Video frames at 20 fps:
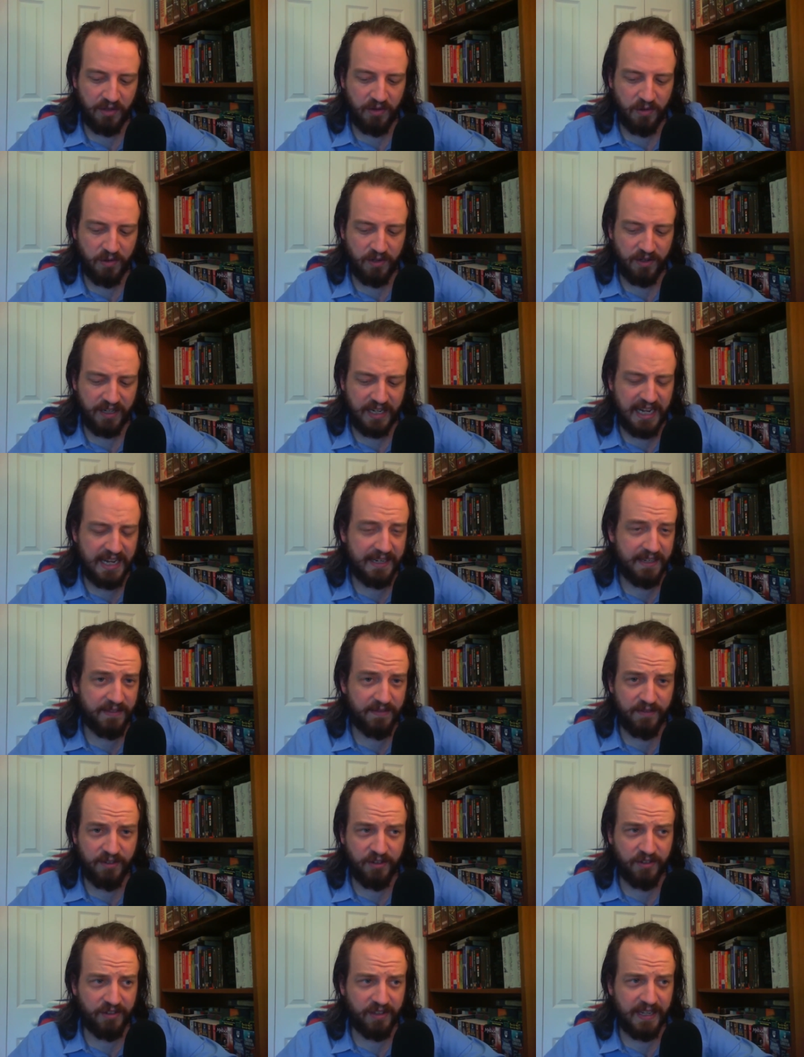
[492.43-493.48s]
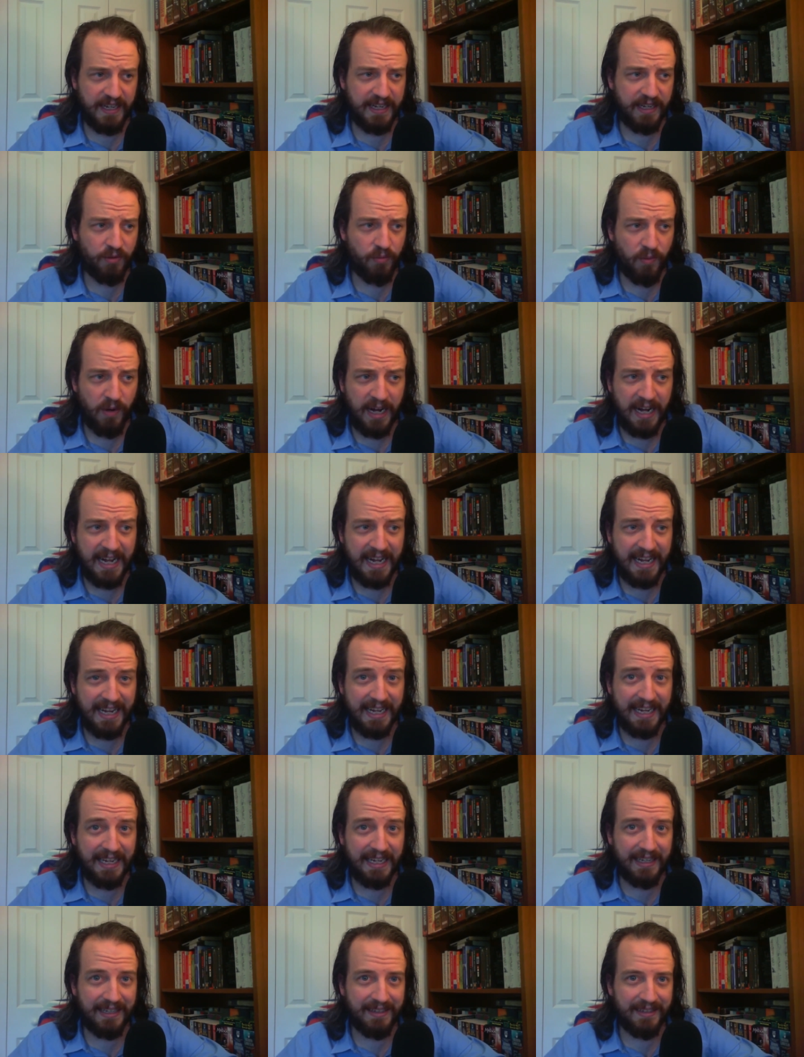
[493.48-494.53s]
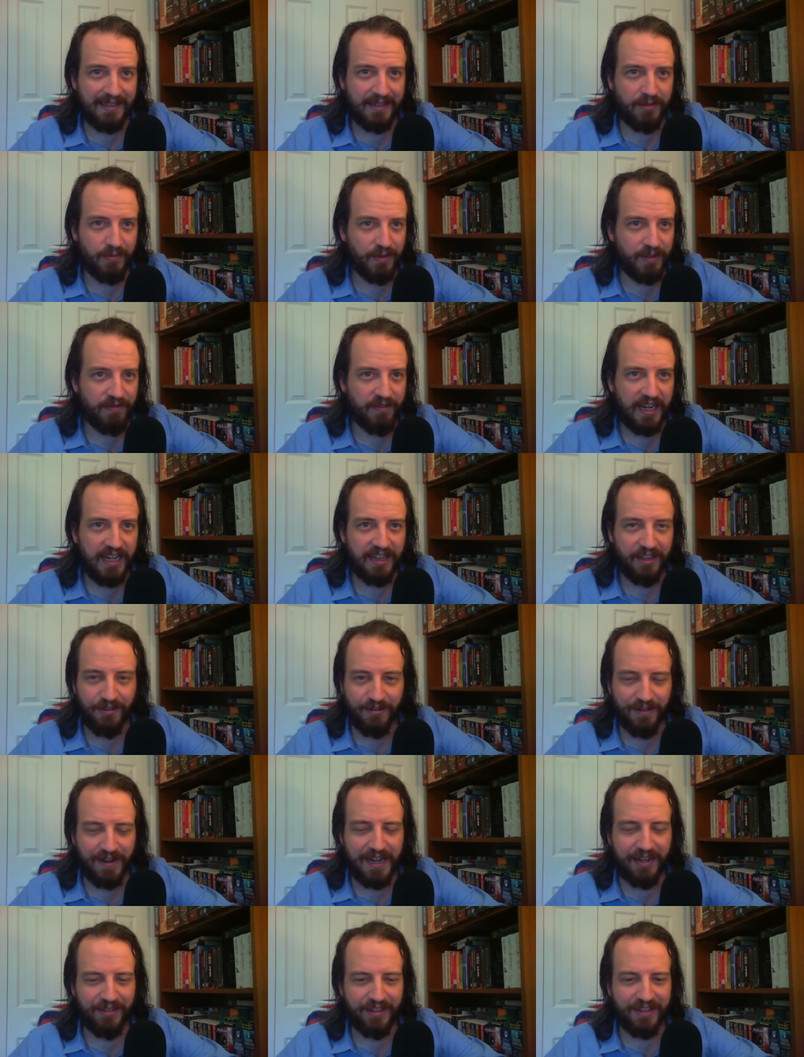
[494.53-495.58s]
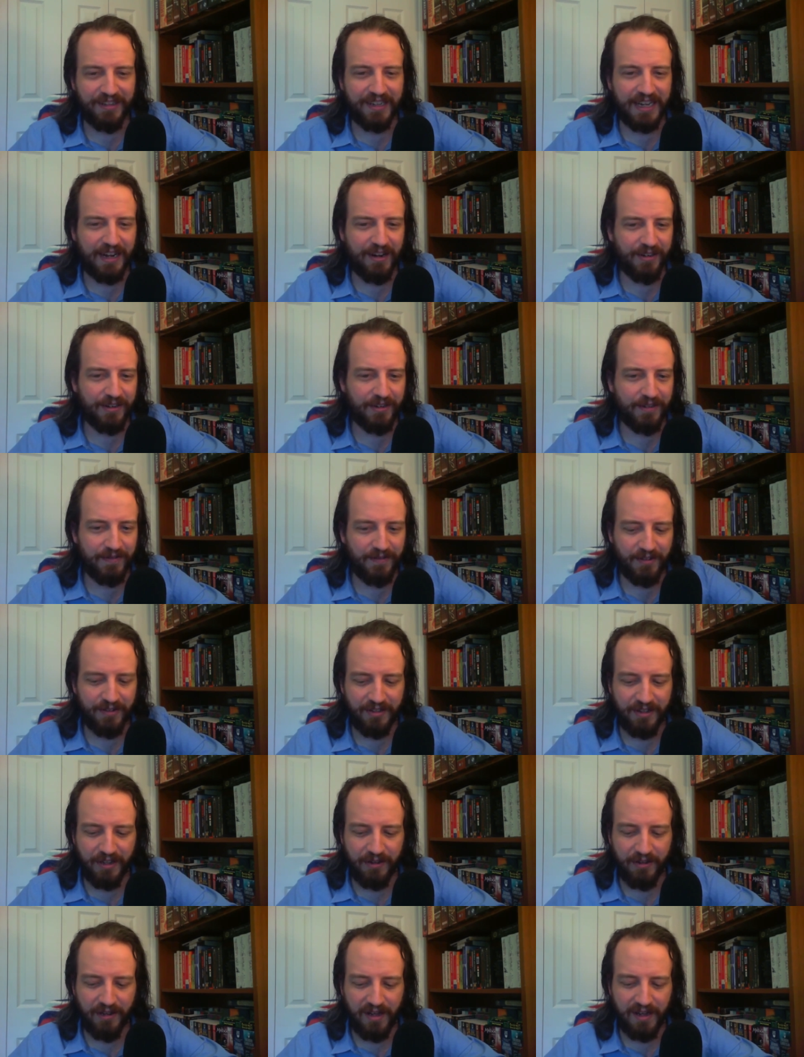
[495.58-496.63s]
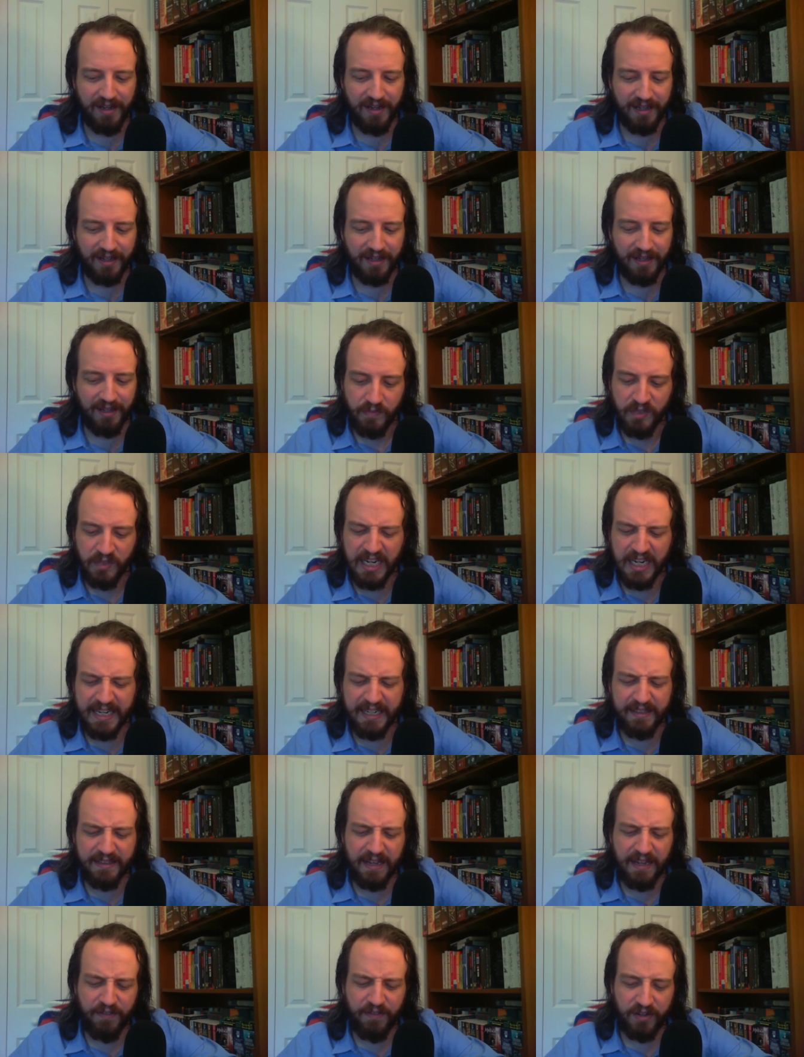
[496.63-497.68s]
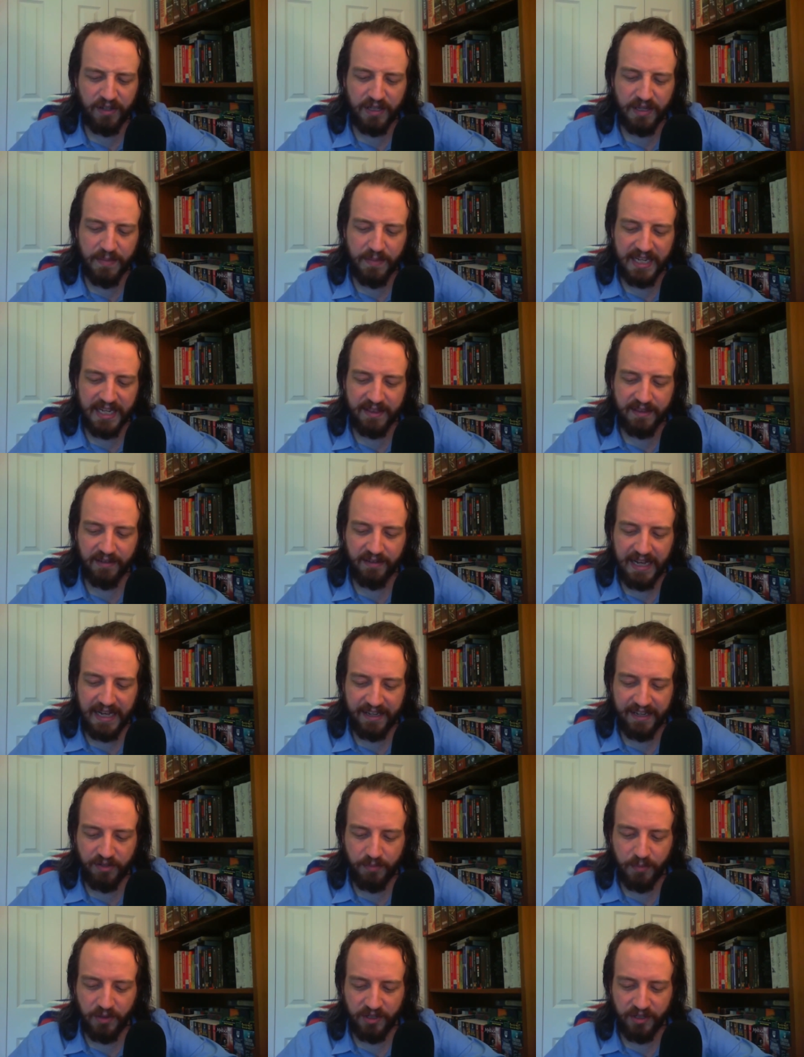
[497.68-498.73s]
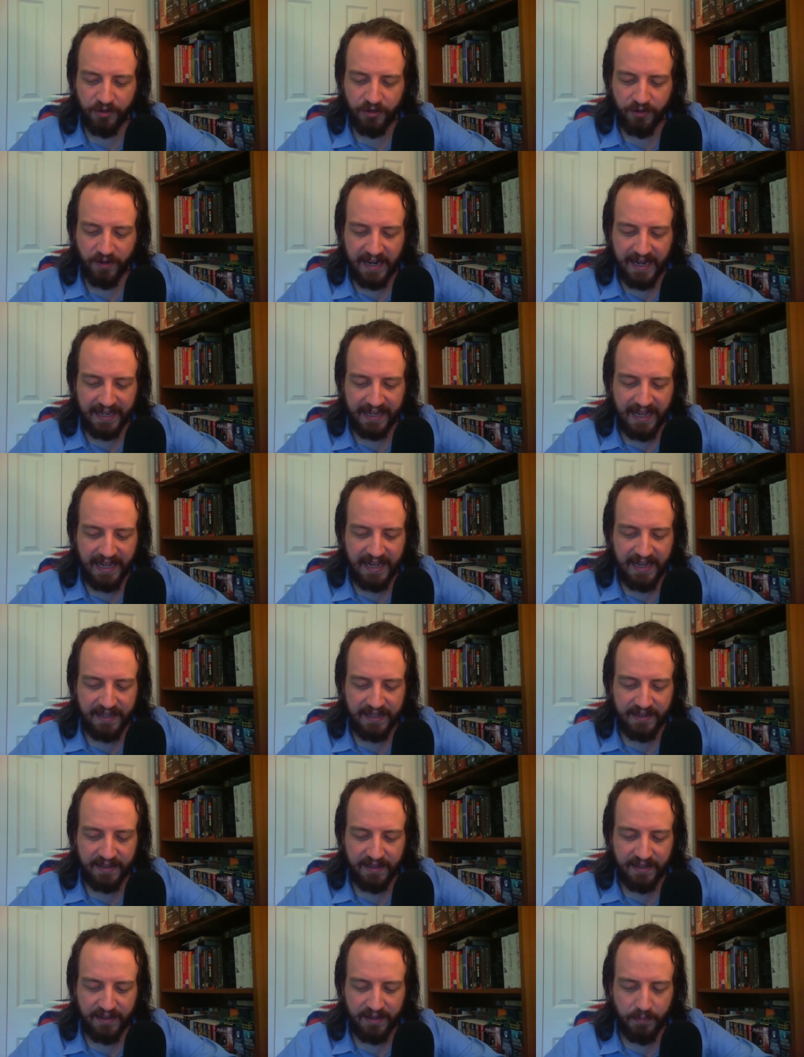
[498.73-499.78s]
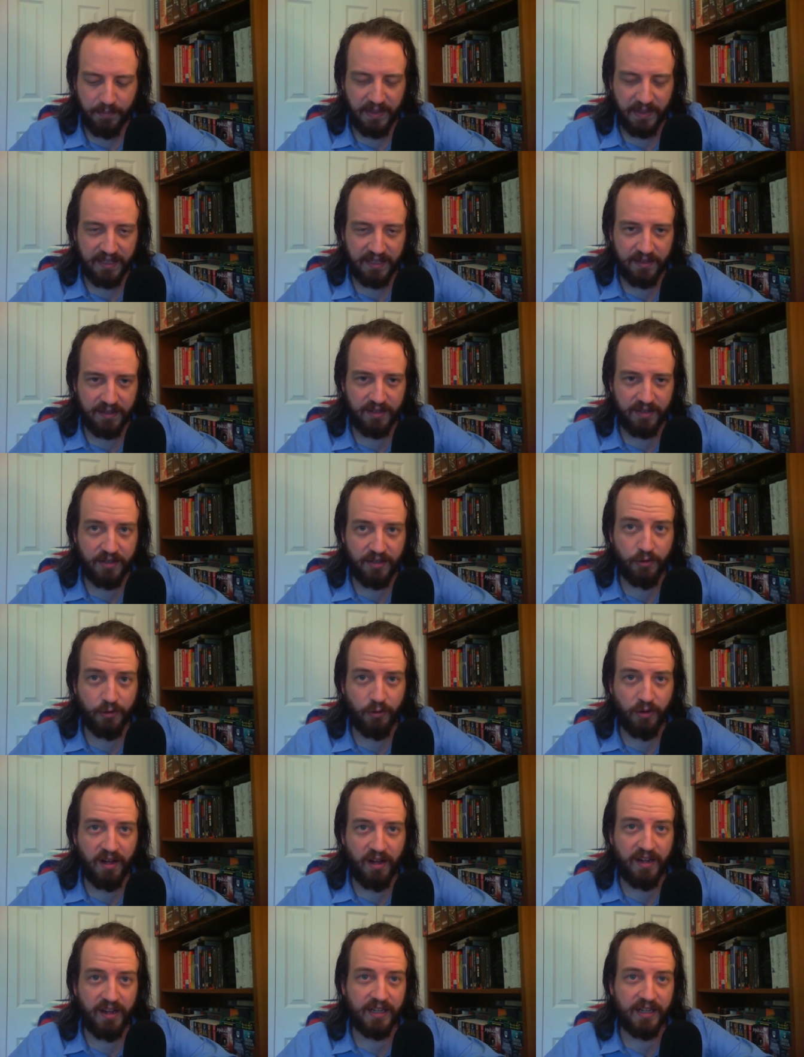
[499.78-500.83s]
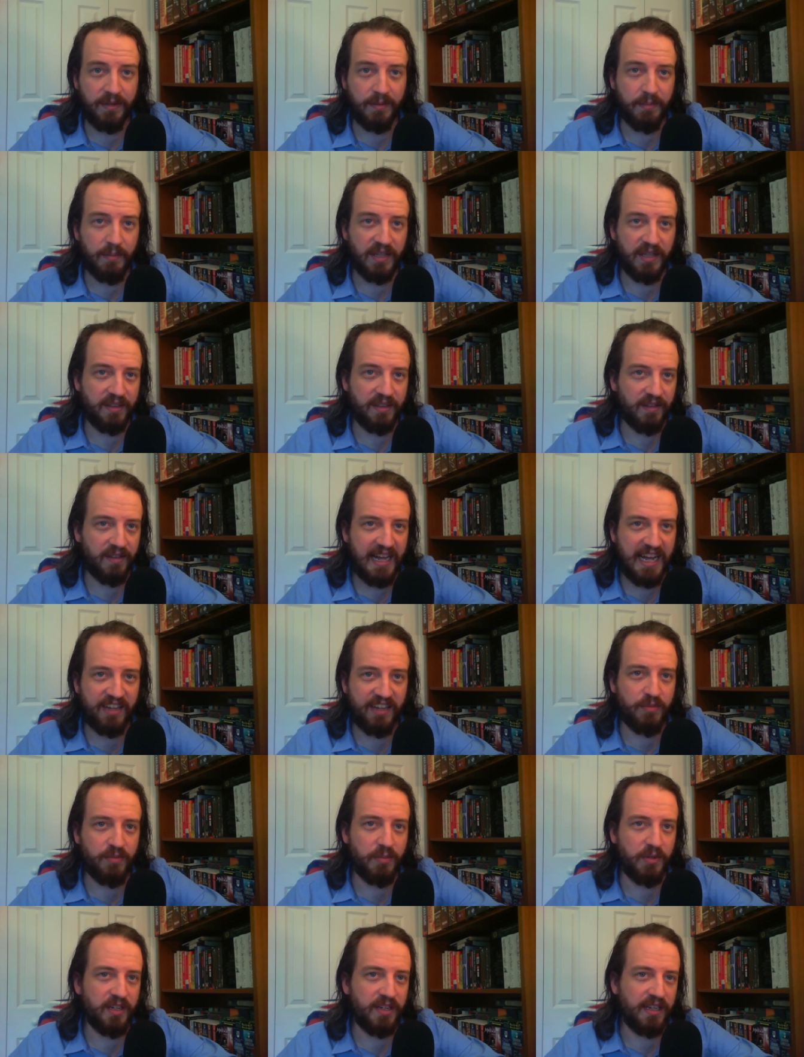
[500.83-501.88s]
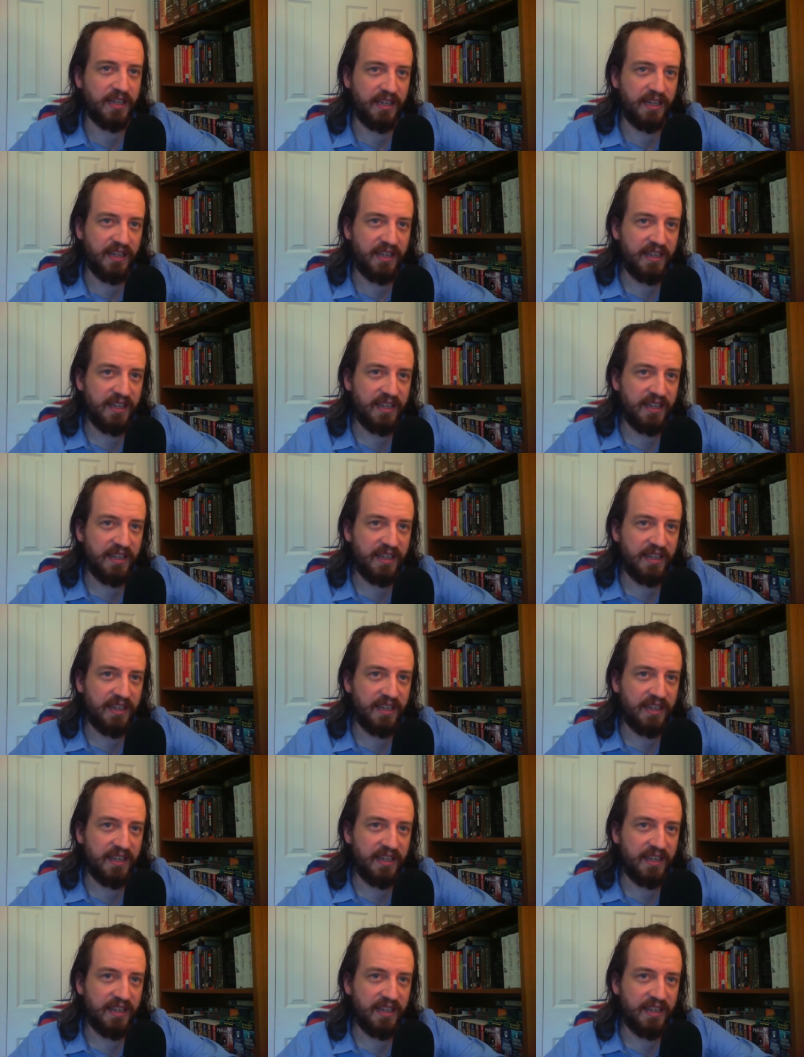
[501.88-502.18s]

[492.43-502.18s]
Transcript: or kind of just like why did we follow around this character for so long? And it definitely made the last book drag on a bit too long, but the last book